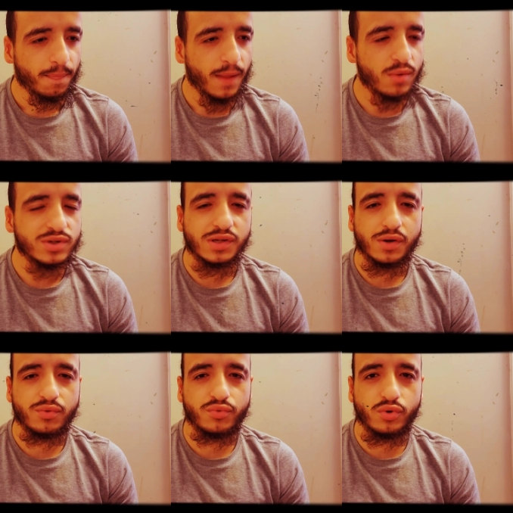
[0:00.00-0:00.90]
I was in
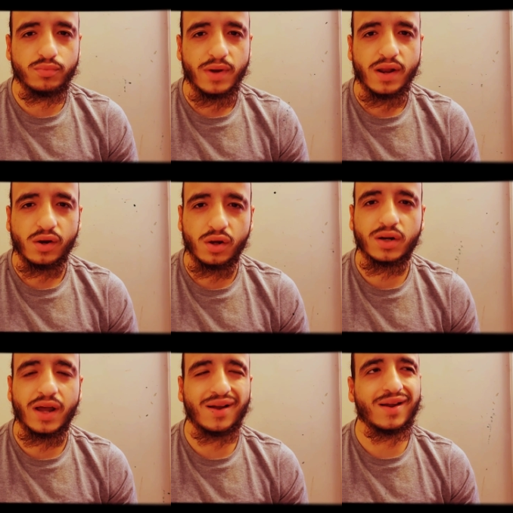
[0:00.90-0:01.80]
the room and it looked
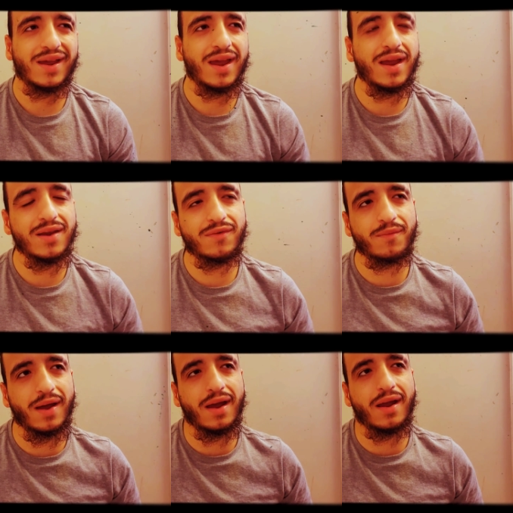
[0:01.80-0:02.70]
like a cave,
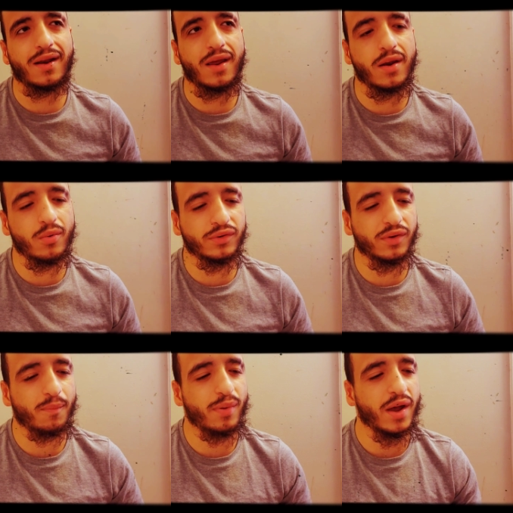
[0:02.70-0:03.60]
man. And there was a
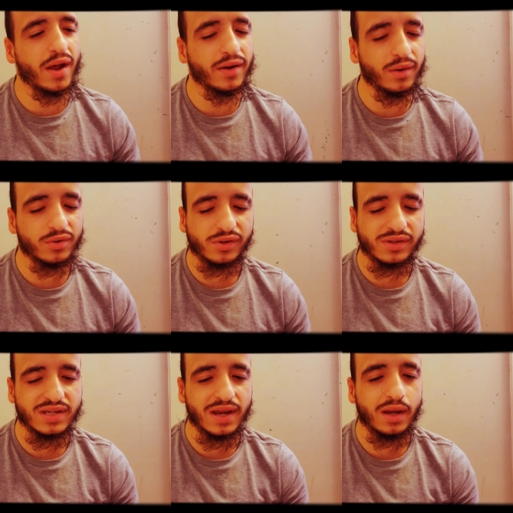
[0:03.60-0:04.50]
bed, there was a
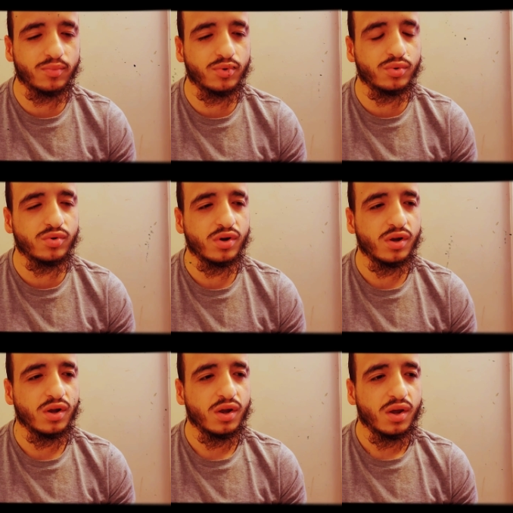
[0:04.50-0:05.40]
table.
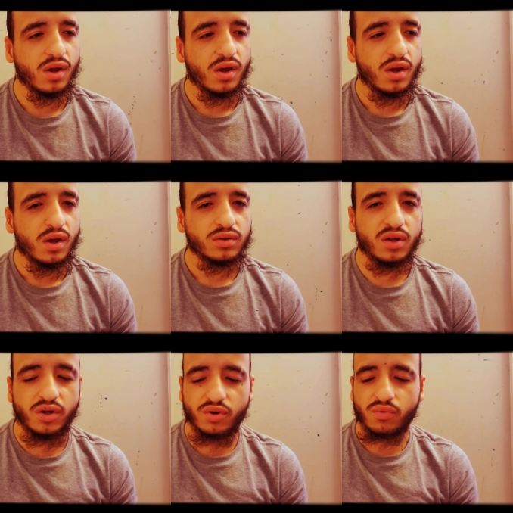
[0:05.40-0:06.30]
The
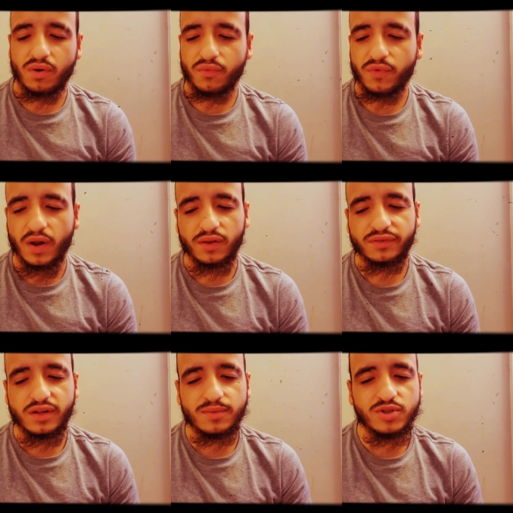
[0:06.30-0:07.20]
little one fell
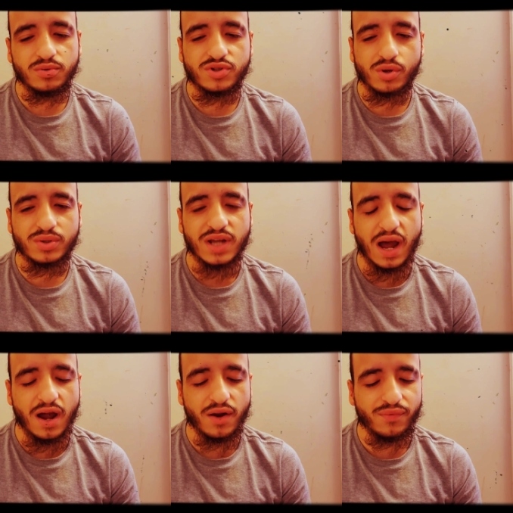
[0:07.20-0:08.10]
asleep. She was so
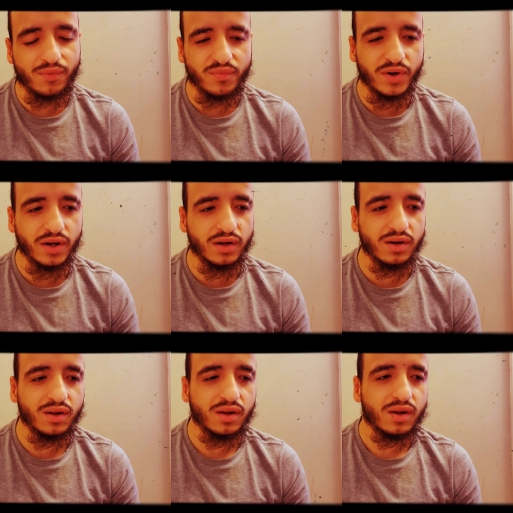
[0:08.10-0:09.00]
tired from running.
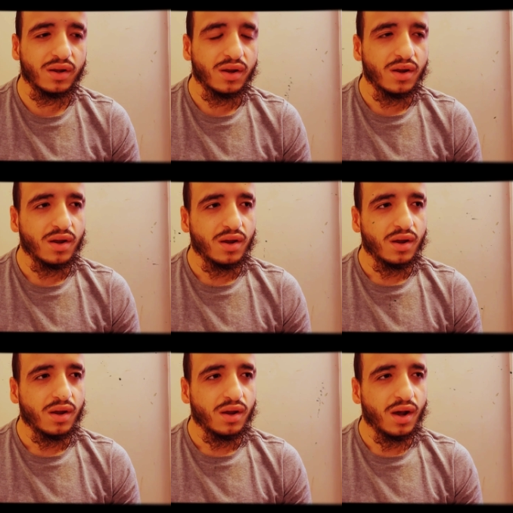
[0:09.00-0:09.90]

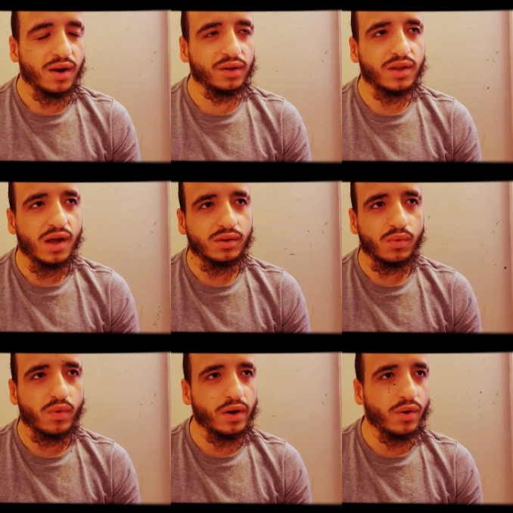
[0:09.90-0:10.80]
I looked out the
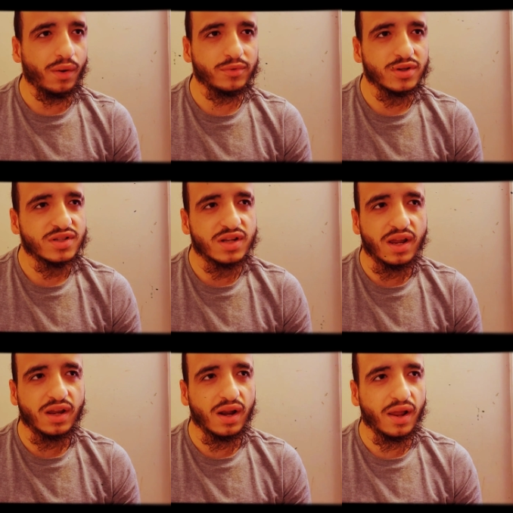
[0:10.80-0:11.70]
window. I'm just
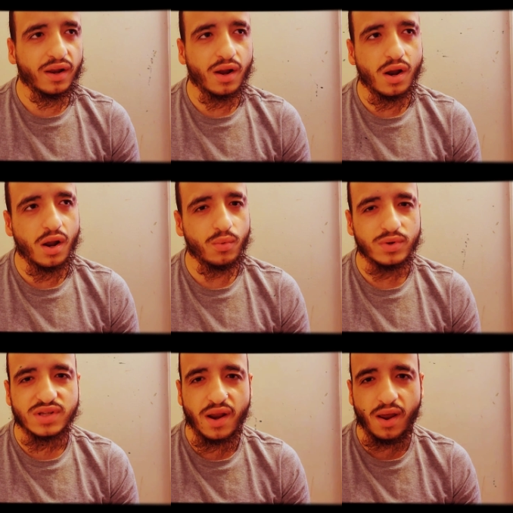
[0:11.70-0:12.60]
thinking, like, all right,
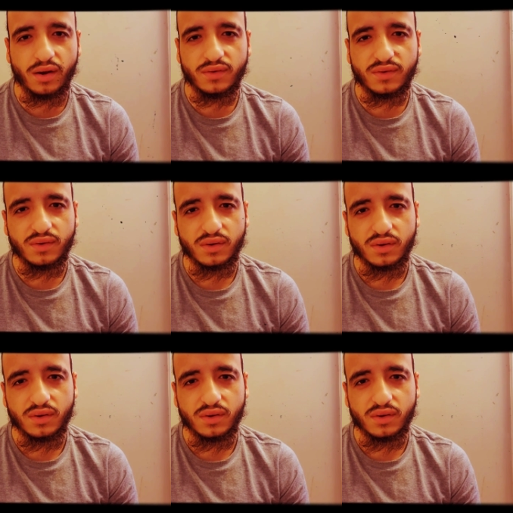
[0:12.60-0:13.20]
what's next?